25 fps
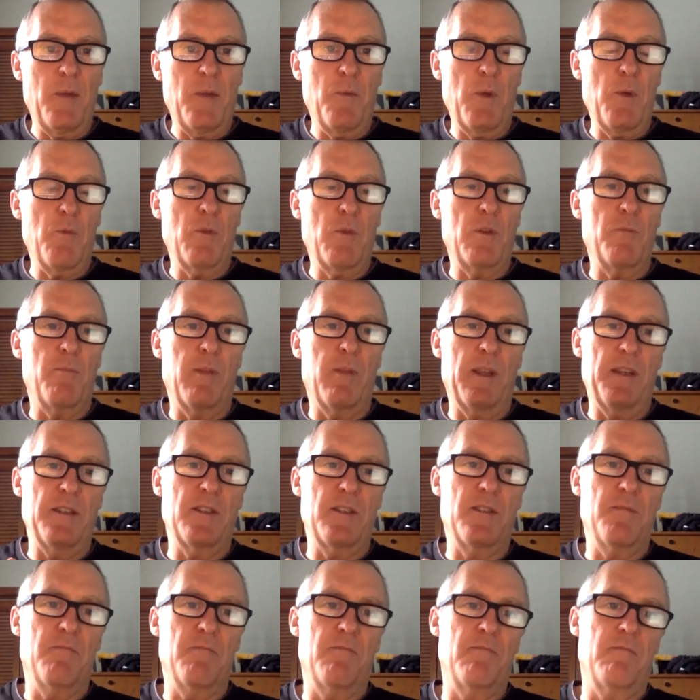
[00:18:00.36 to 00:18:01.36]
we would play
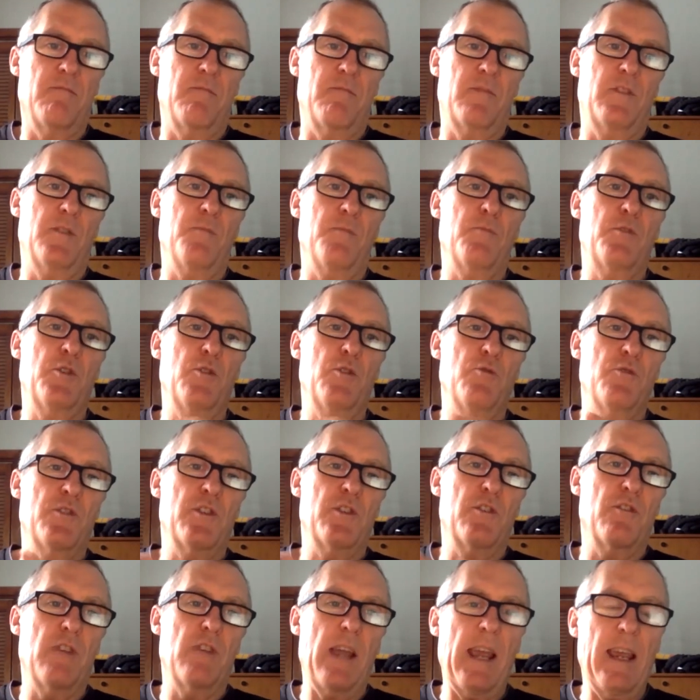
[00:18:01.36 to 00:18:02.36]
some tunes that
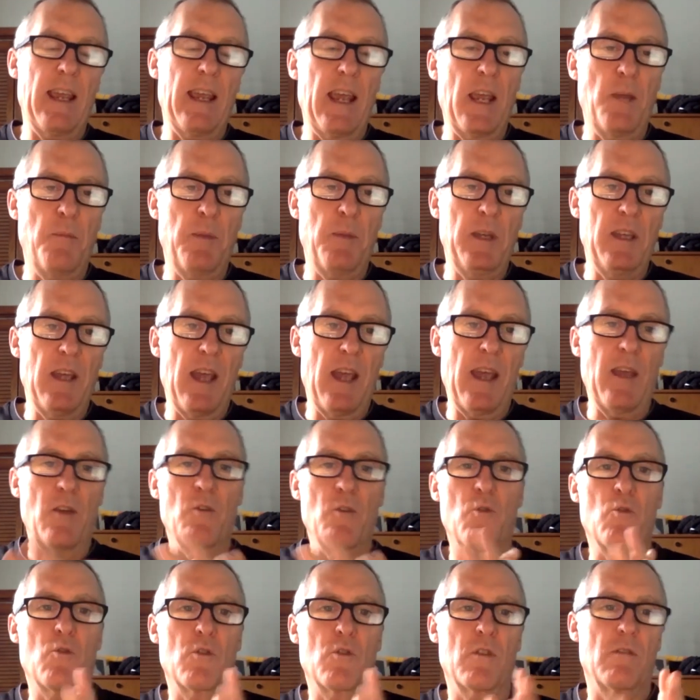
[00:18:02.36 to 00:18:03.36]
are AABA
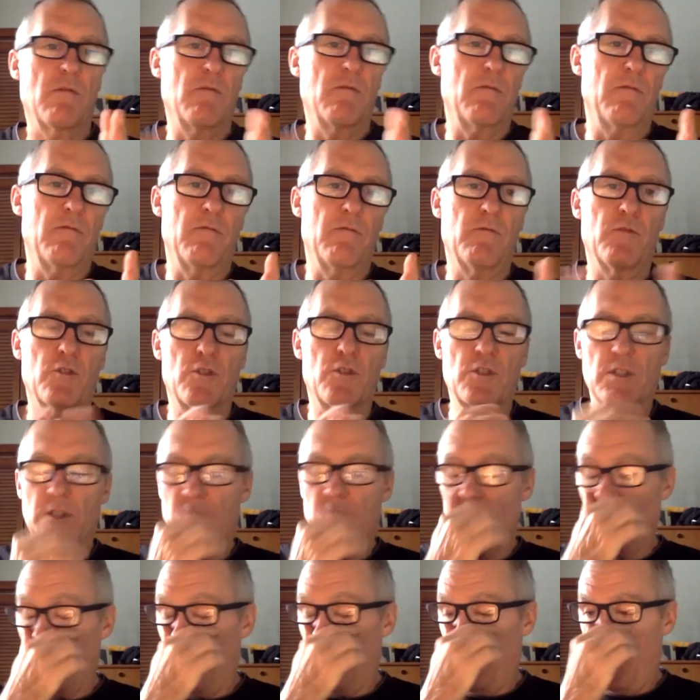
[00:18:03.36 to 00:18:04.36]
or versions
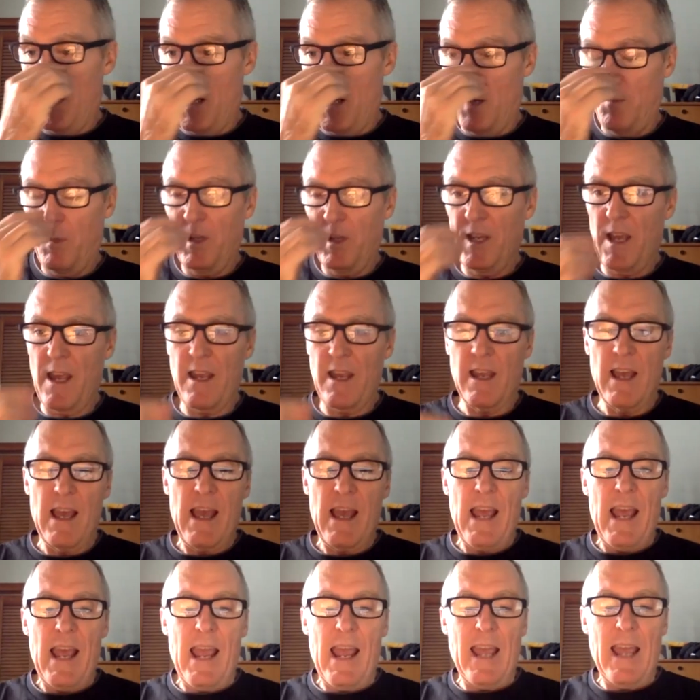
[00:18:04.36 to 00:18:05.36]
of AABA,
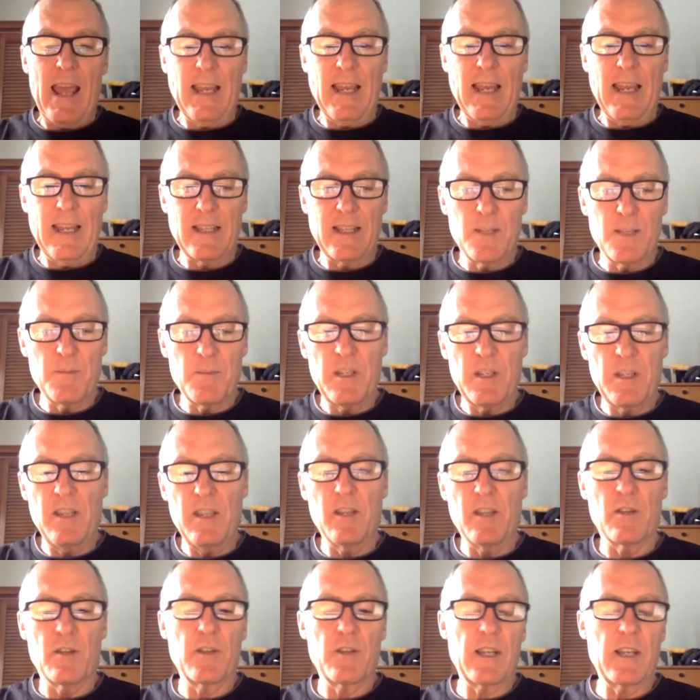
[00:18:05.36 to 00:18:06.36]
and get them to
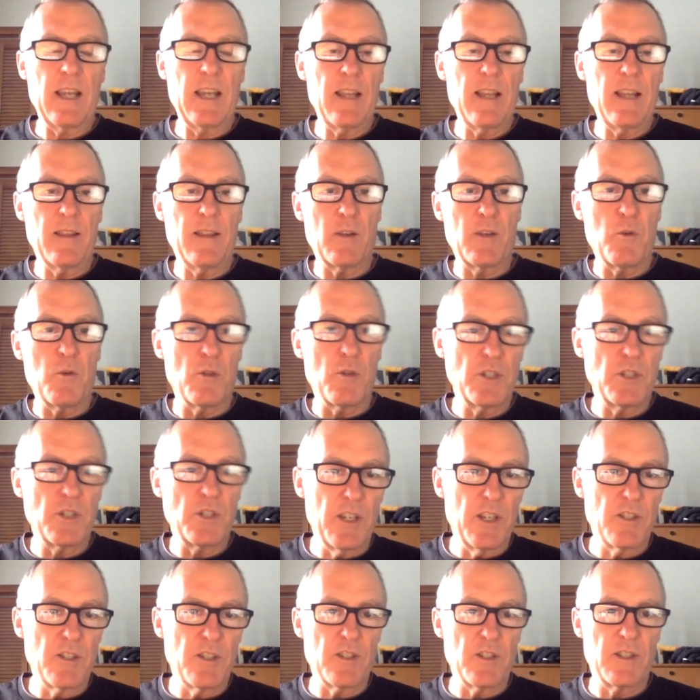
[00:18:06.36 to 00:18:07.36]
hear again the chord
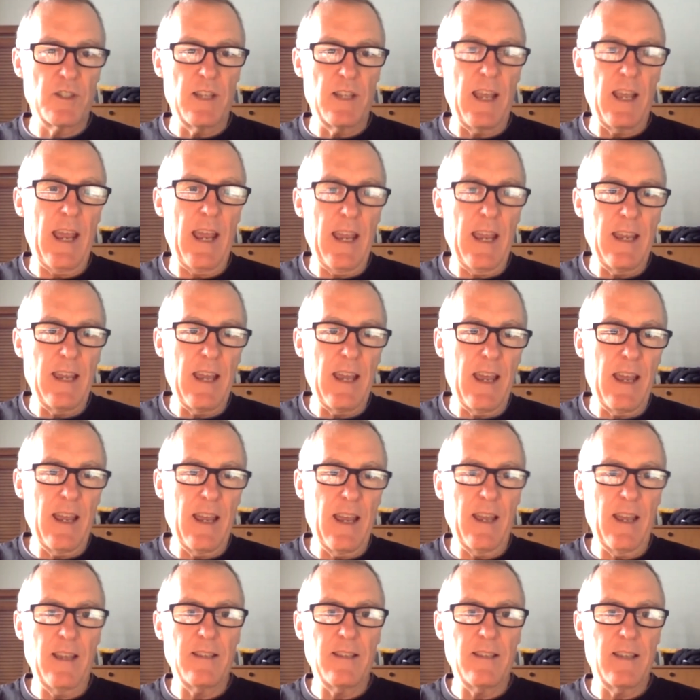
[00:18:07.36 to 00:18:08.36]
changes. The
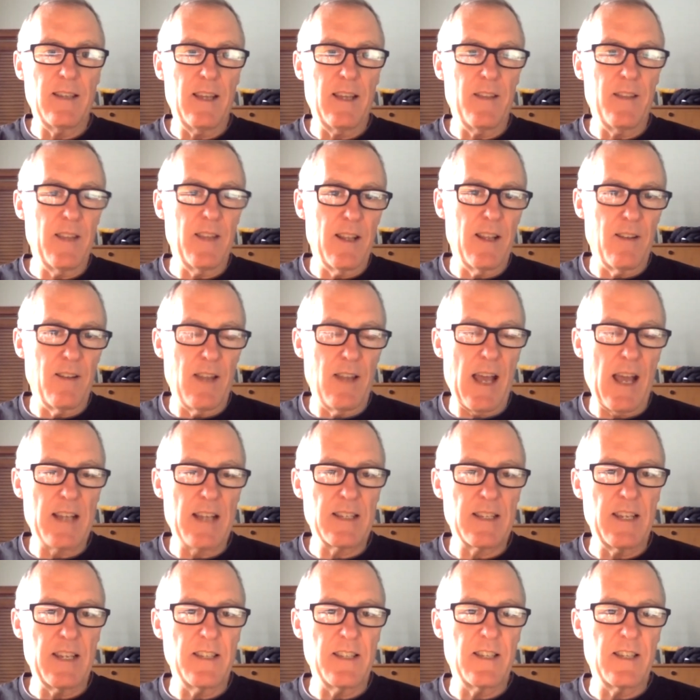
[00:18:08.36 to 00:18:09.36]
A and the last
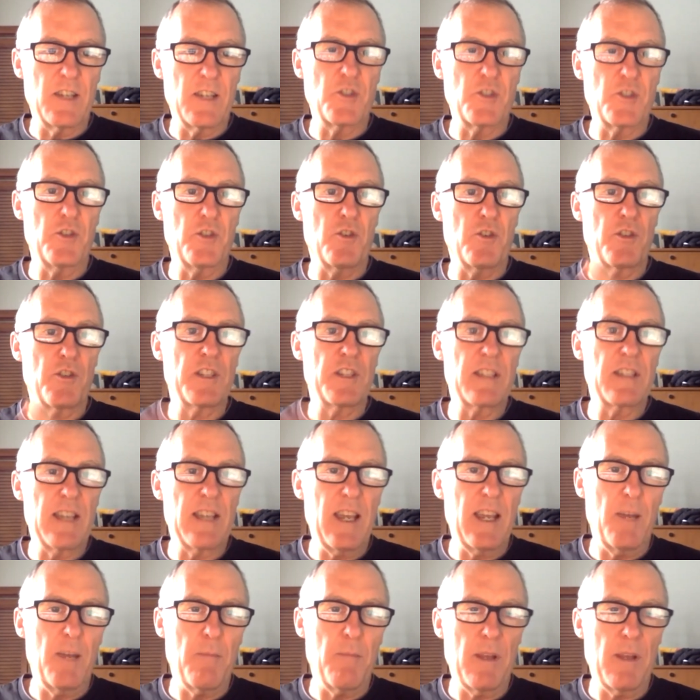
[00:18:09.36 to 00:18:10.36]
A section are the
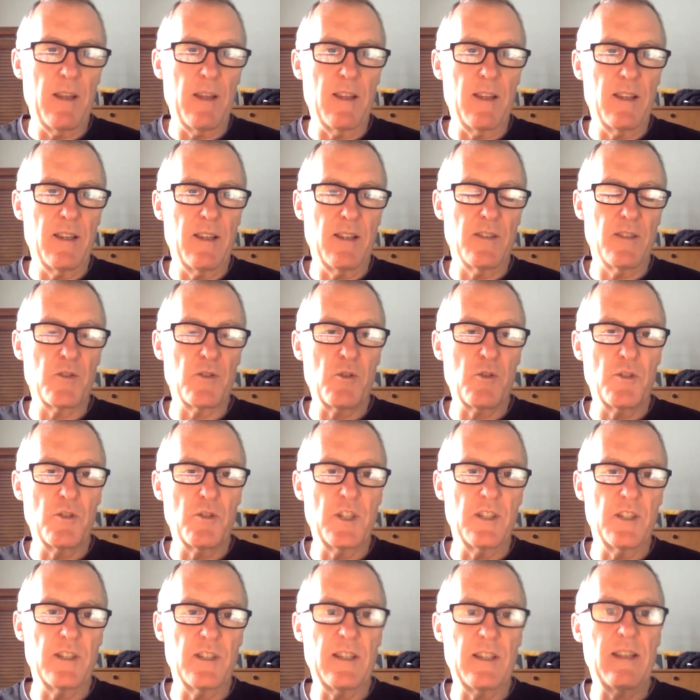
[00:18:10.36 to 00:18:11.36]
same, and these are chord
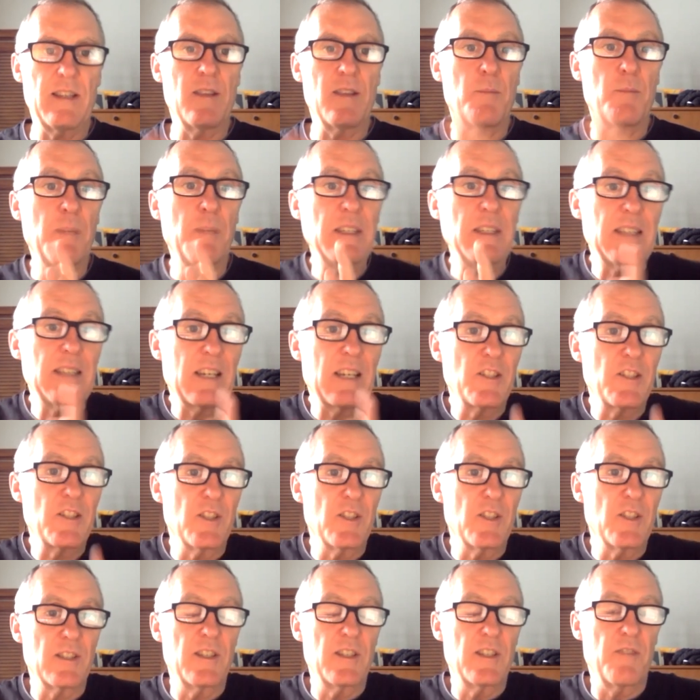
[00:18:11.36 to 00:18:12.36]
changes, and then the B section is
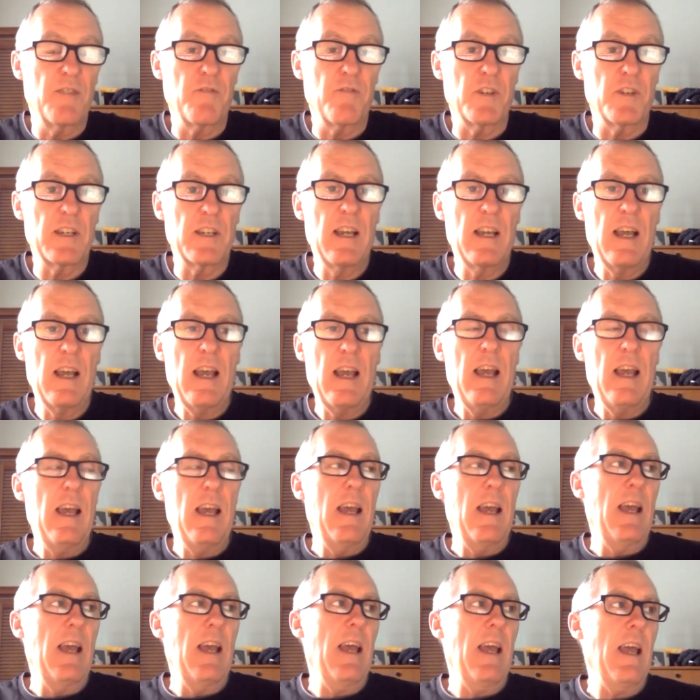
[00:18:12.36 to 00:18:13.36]
different.
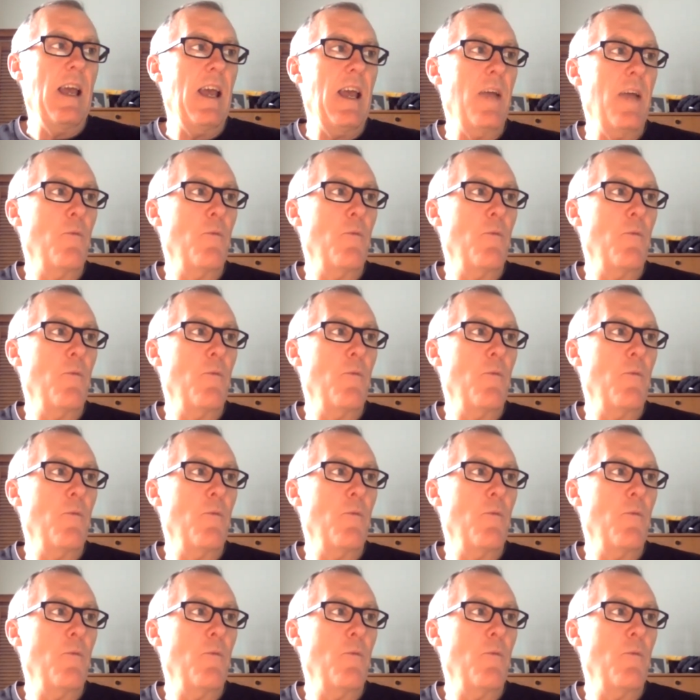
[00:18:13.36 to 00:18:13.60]
And